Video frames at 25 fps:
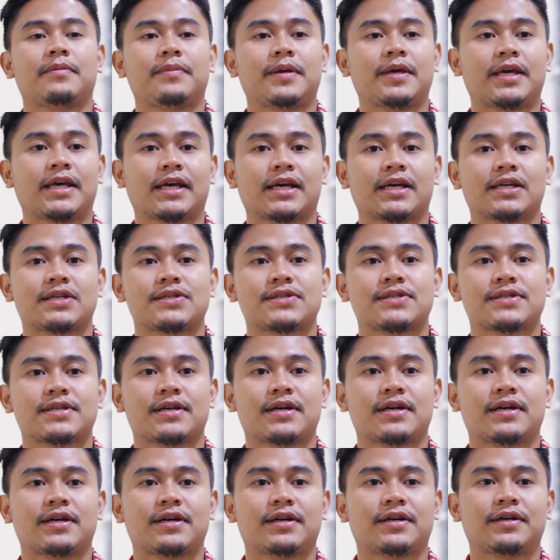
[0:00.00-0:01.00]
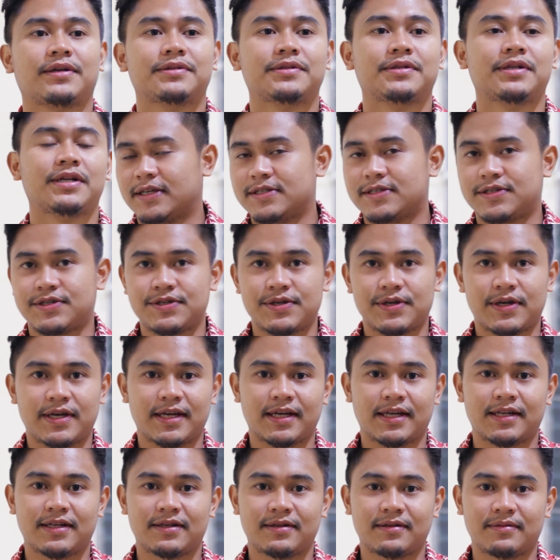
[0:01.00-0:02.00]
because as you
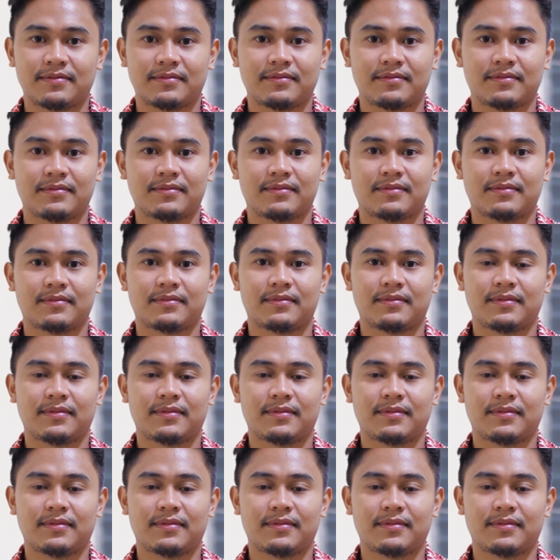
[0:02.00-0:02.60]
can